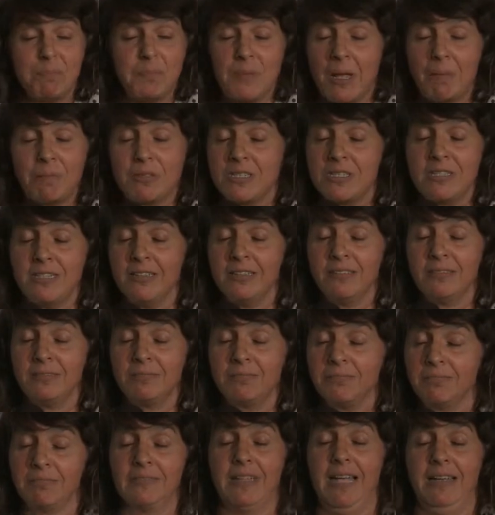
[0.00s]
I'm still
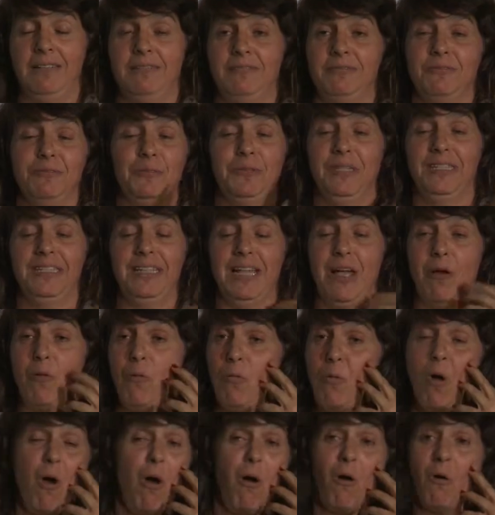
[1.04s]
really
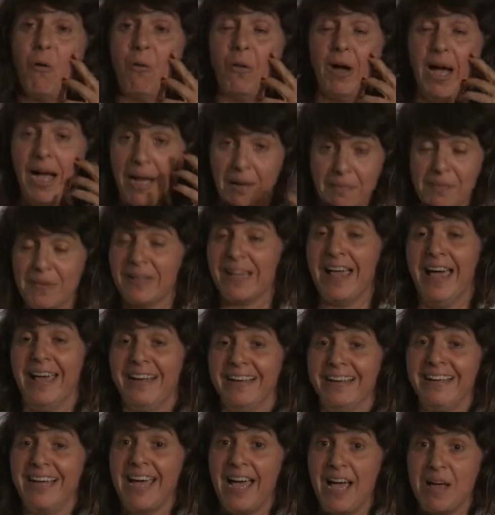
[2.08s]
whoa, I'm glad
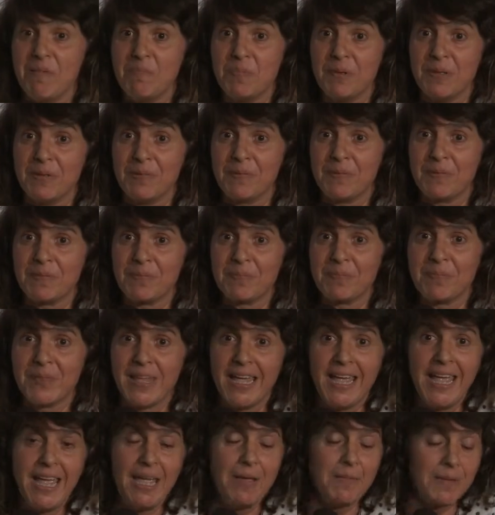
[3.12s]
it happened.
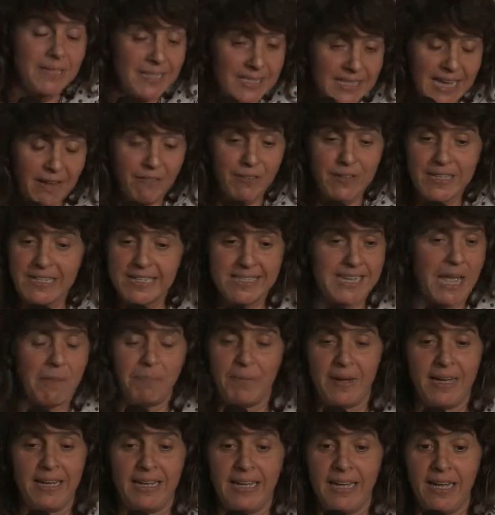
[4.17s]
Because every step
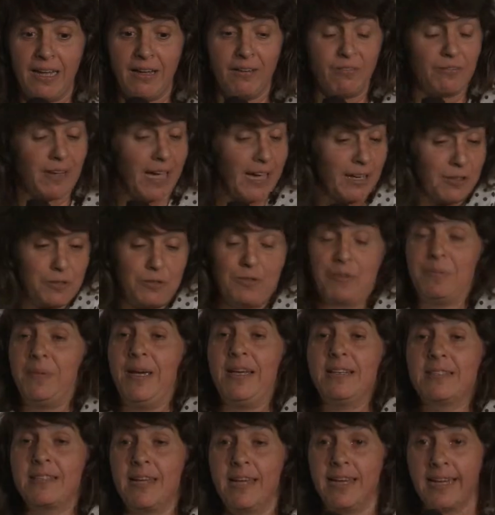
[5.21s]
I give, I do the
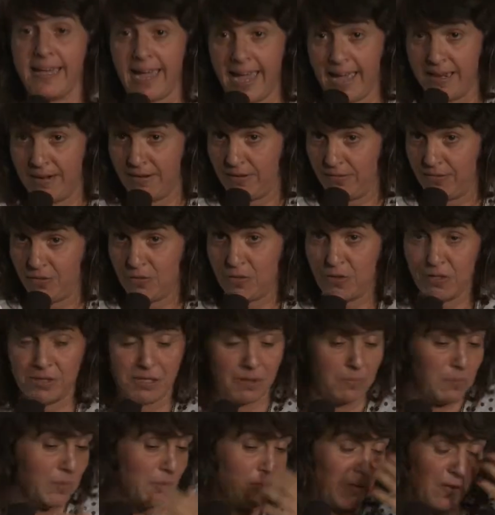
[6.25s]
best I can. Of course,
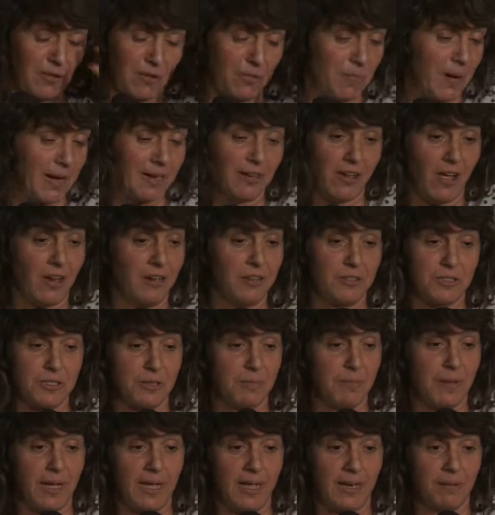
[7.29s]
I put all of my knowledge
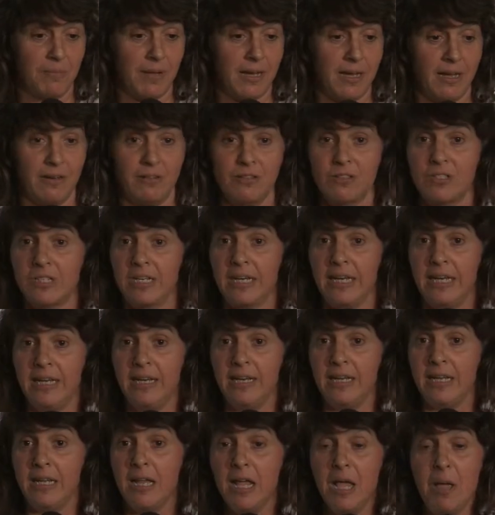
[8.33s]
and my energy in
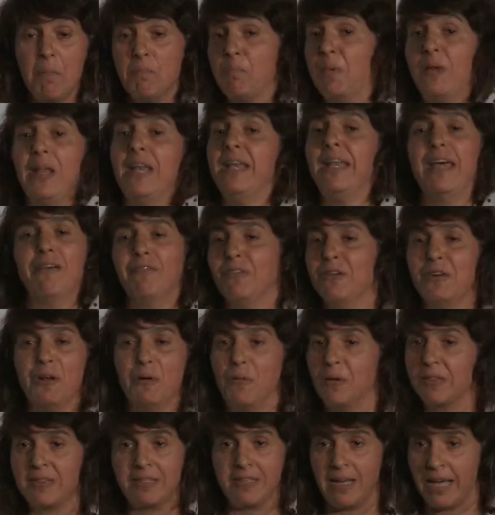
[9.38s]
it, but I never know
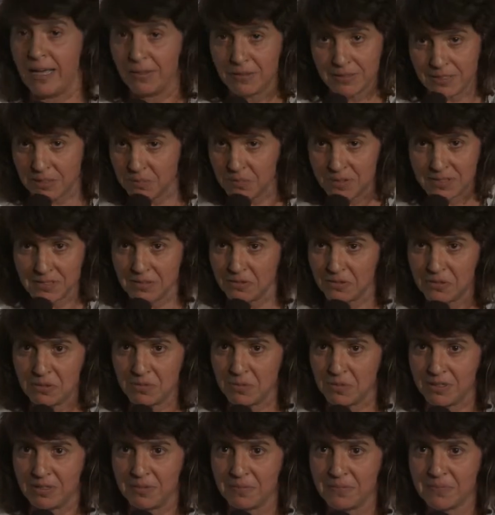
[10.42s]
what the outcome is going to
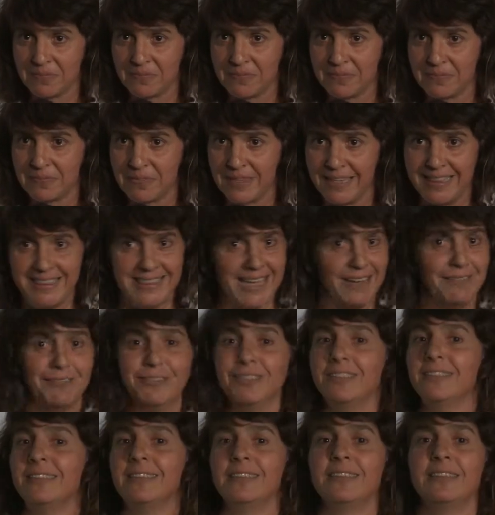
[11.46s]
be. Never.
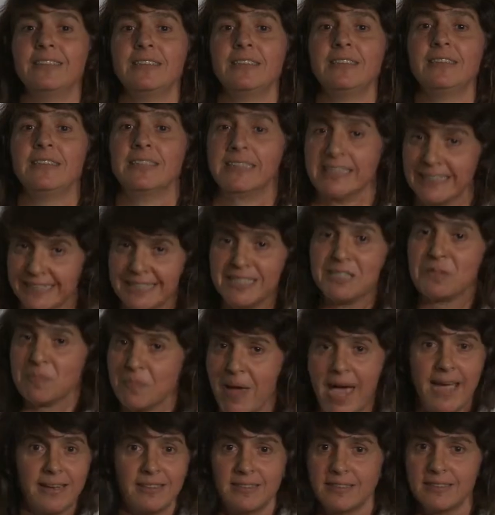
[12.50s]
Because it is
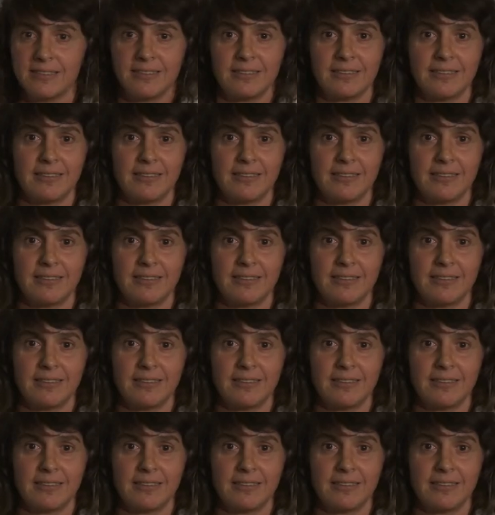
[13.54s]
magic.